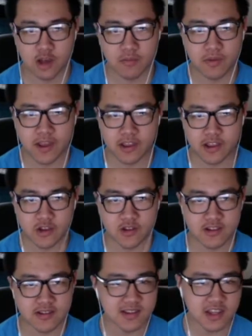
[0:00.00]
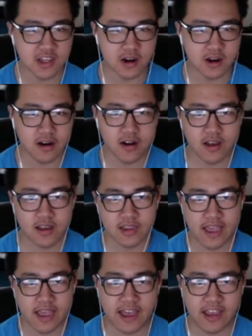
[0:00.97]
but you can see here
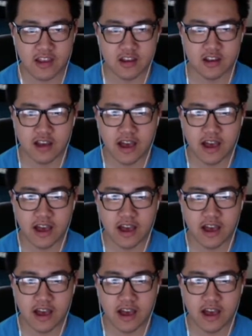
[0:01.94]
that